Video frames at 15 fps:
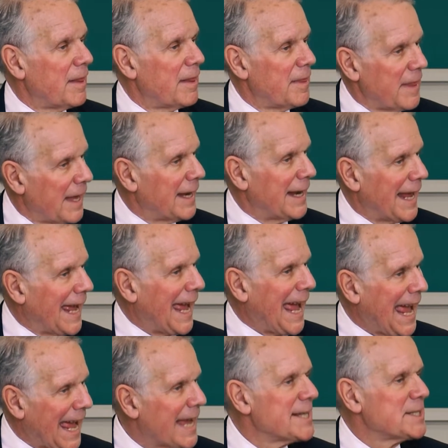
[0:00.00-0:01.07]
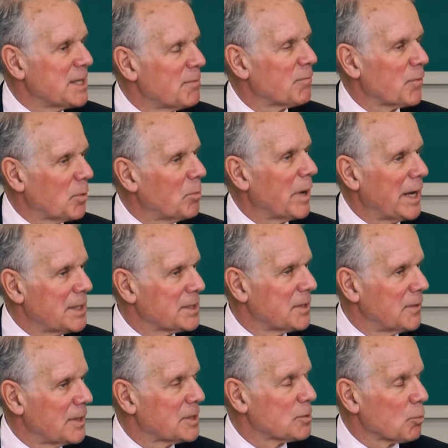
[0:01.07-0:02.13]
that has
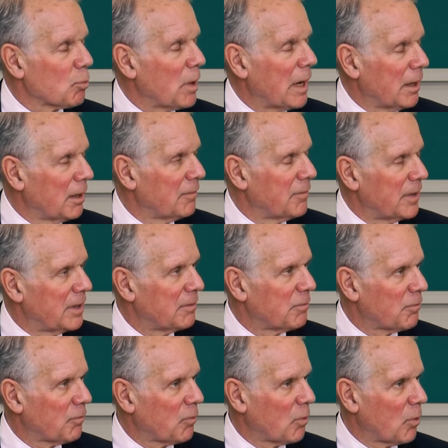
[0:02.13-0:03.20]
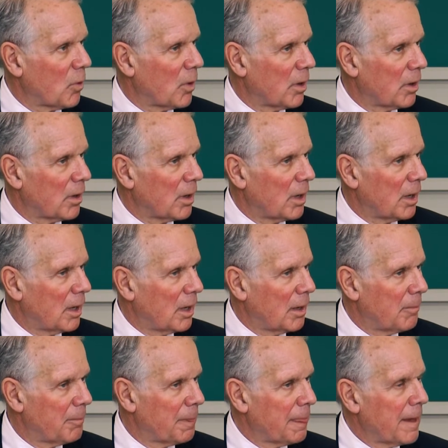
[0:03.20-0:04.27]
information that's relevant for
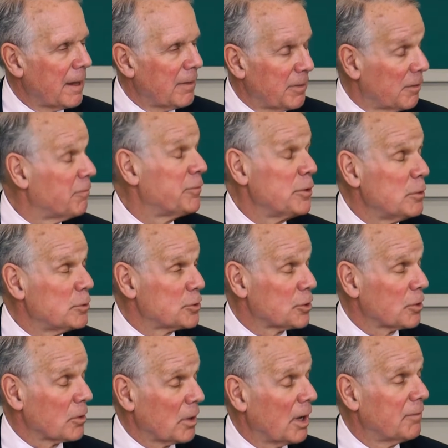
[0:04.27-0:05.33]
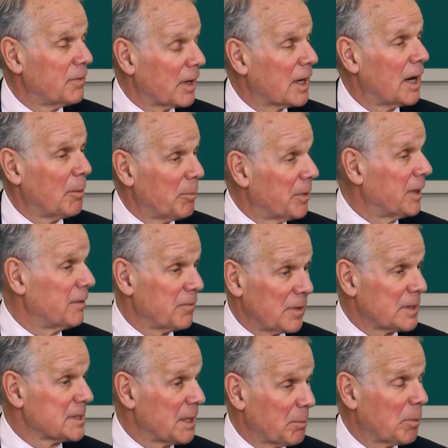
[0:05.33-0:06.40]
the future of a company. For
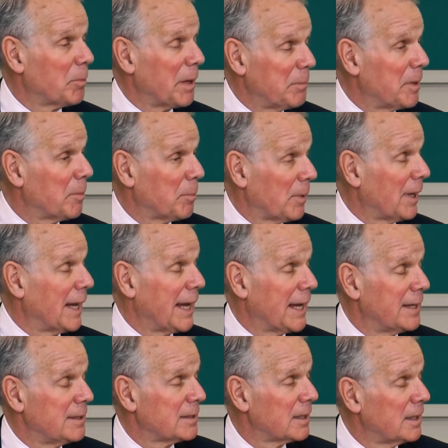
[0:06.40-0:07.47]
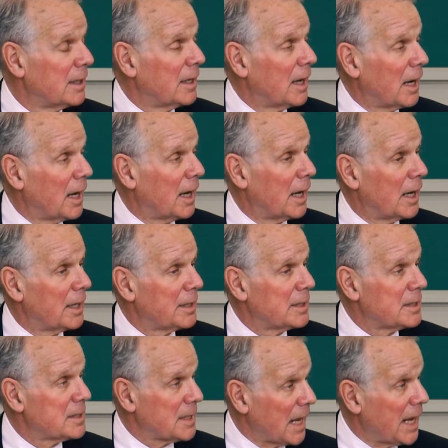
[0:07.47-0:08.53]
example, maybe a planned
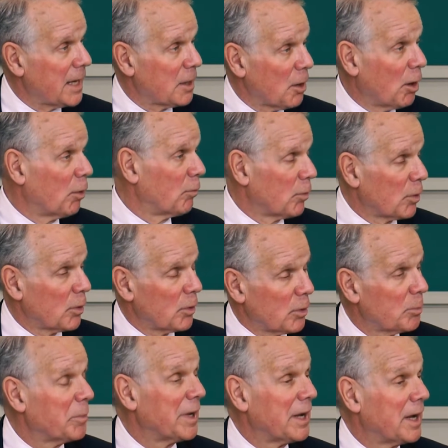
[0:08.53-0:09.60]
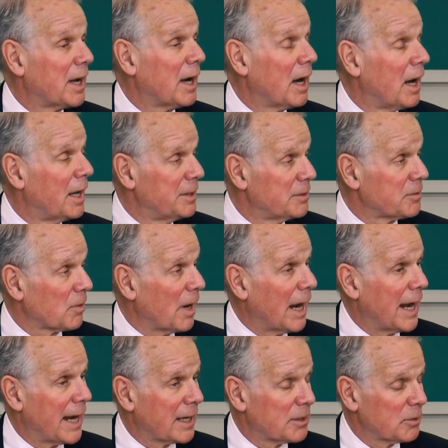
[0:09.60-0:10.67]
takeover or a big
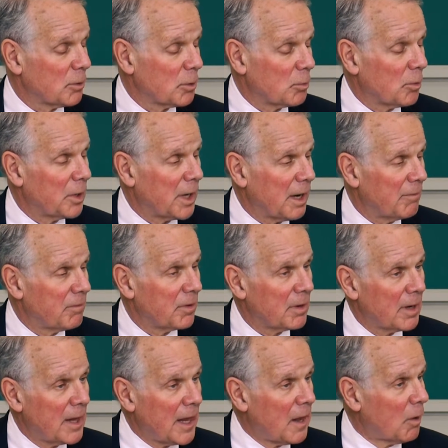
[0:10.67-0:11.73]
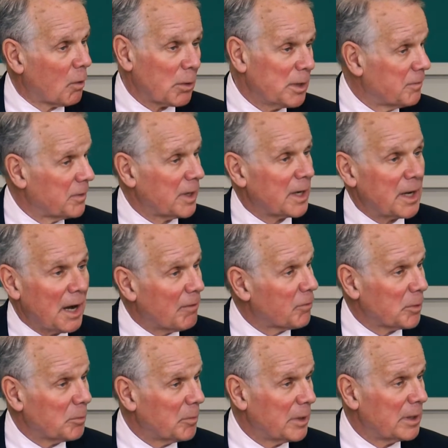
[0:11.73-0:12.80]
contract or whatever, or even a
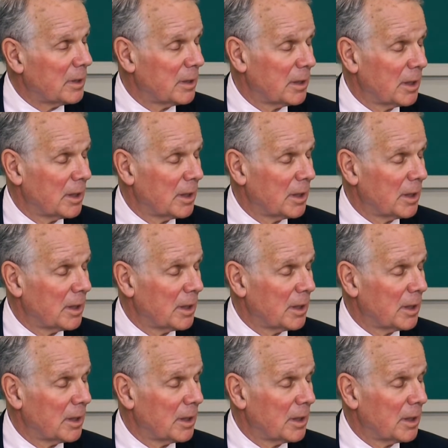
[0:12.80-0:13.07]
government